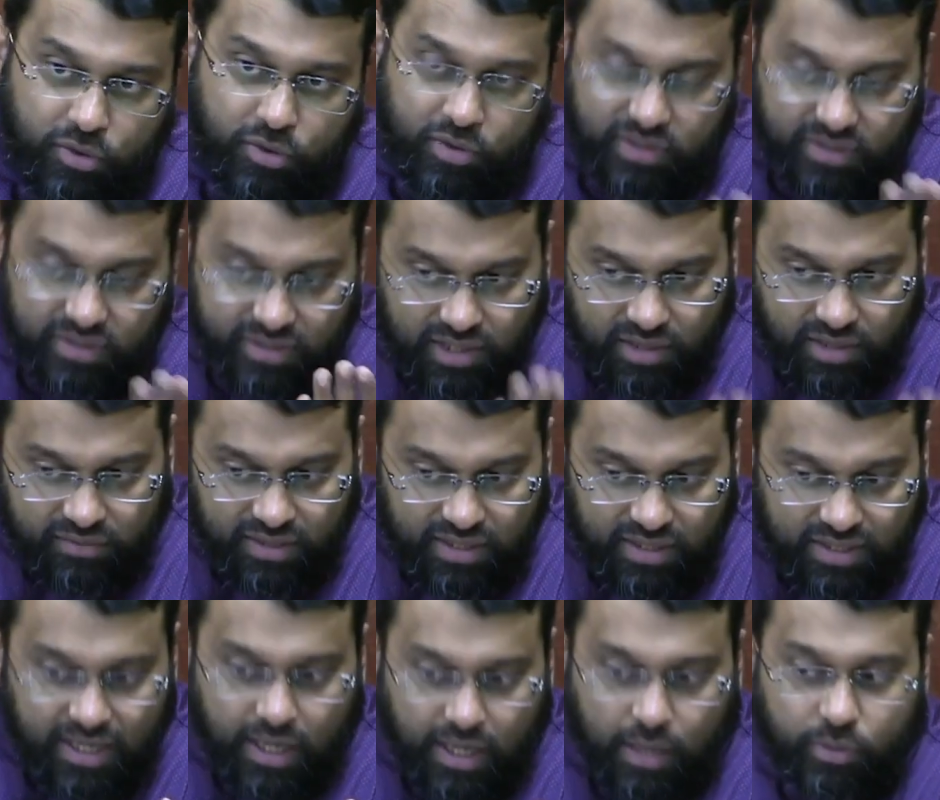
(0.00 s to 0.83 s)
is
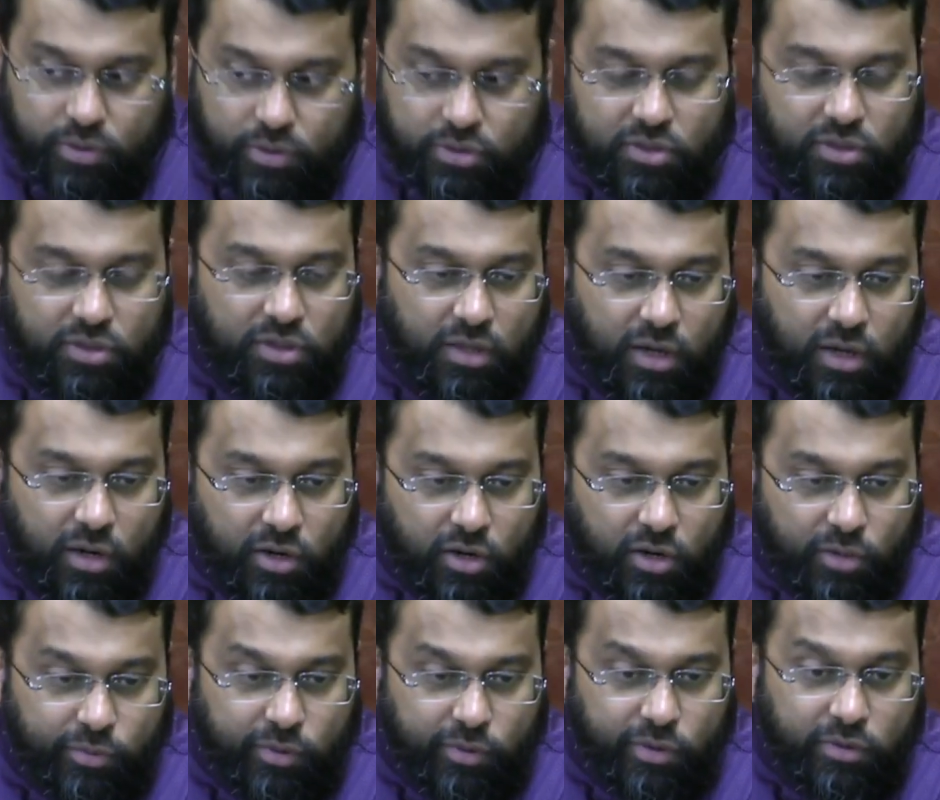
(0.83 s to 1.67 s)
giving da'wah to the
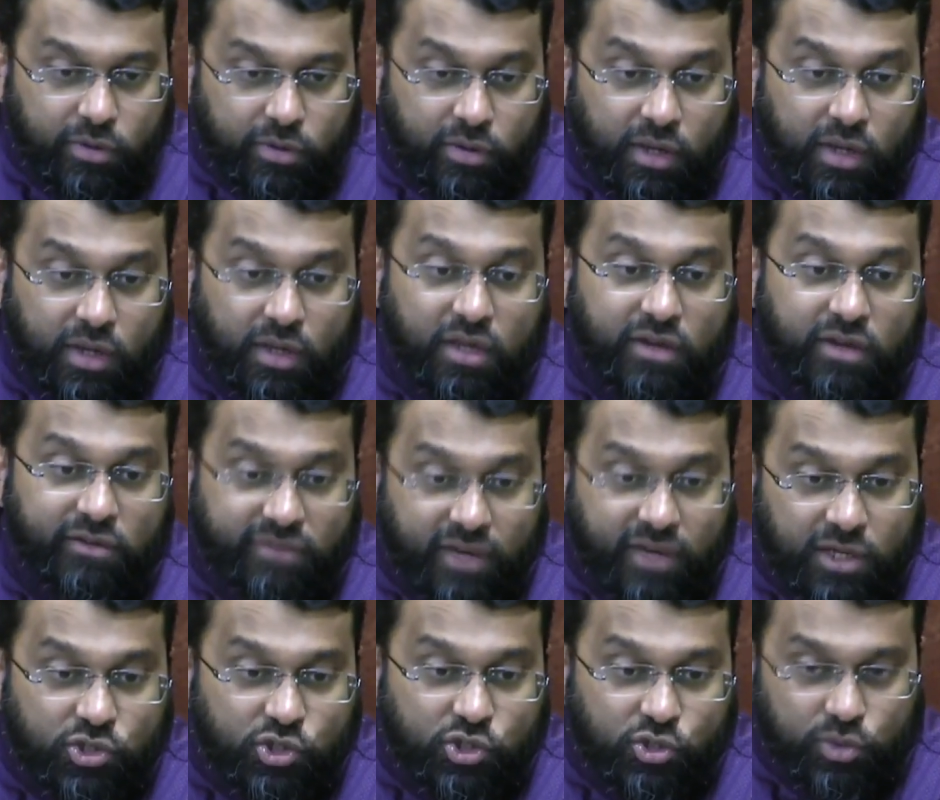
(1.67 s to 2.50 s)
younger brother.
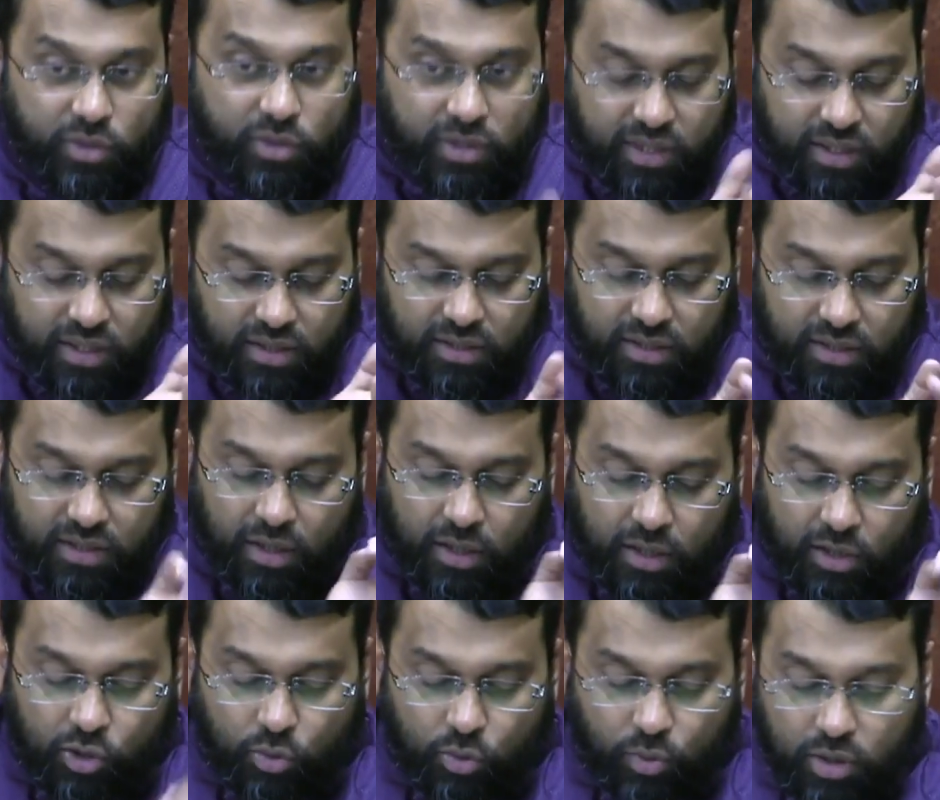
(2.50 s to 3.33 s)
Eventually, the
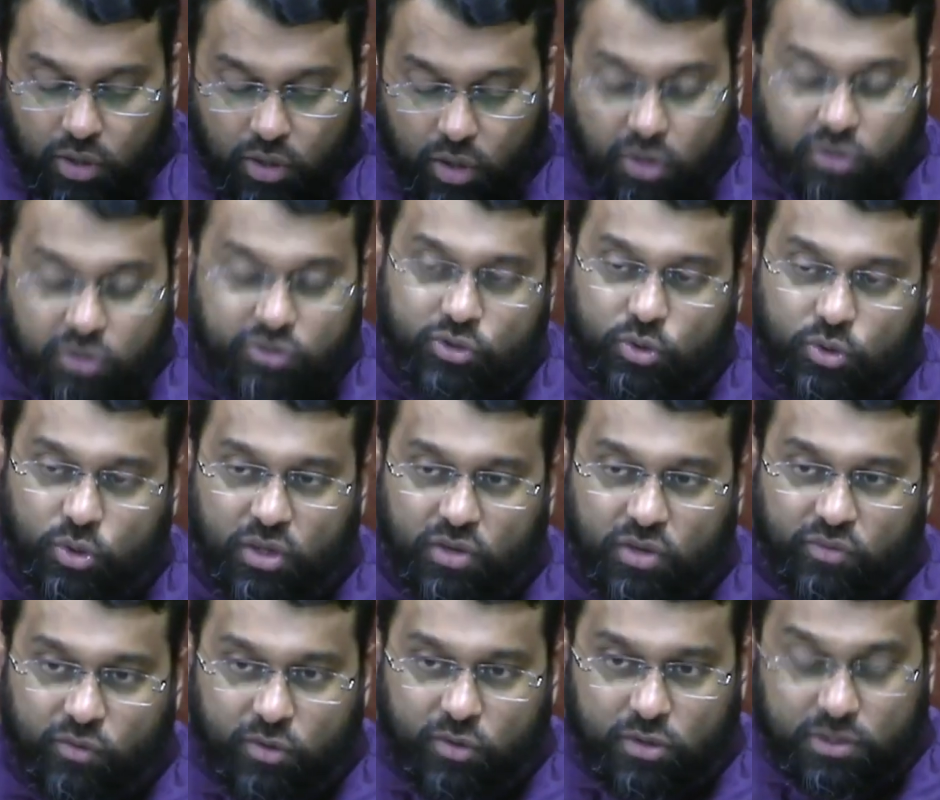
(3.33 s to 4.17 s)
younger one also
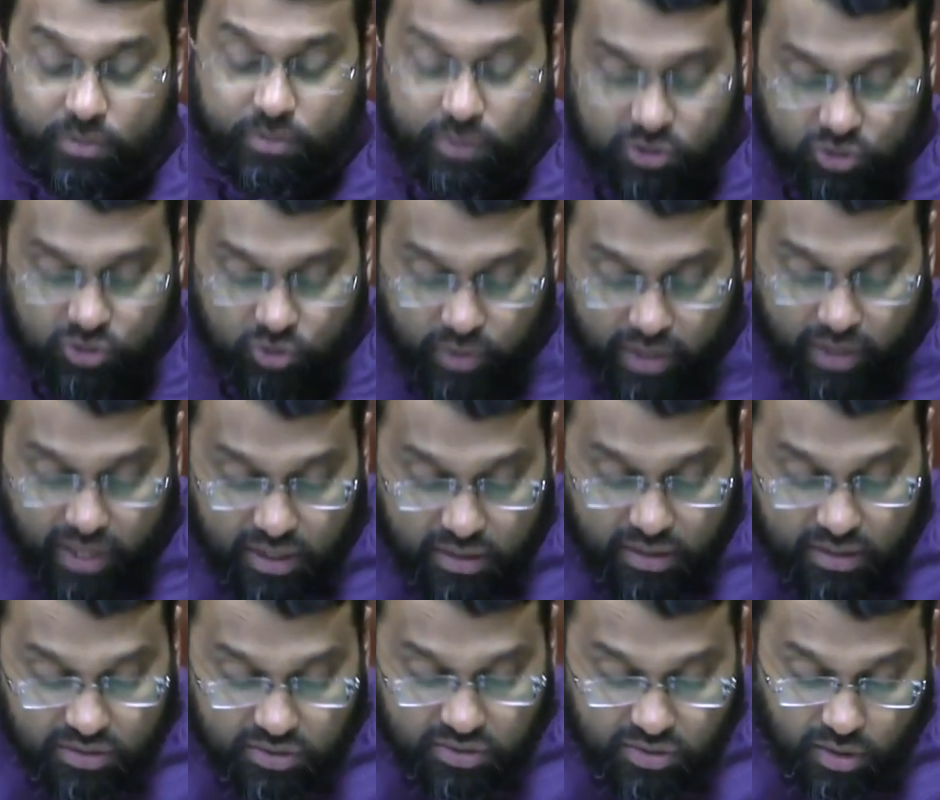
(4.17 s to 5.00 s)
converts, but Suhail
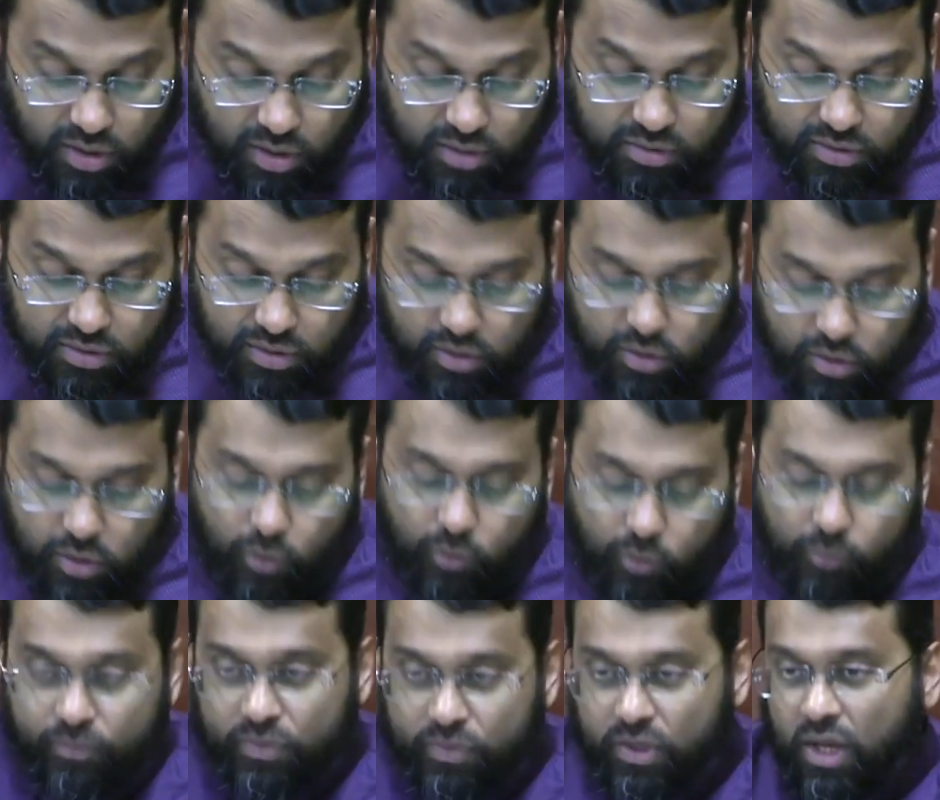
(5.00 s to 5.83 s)
does not know.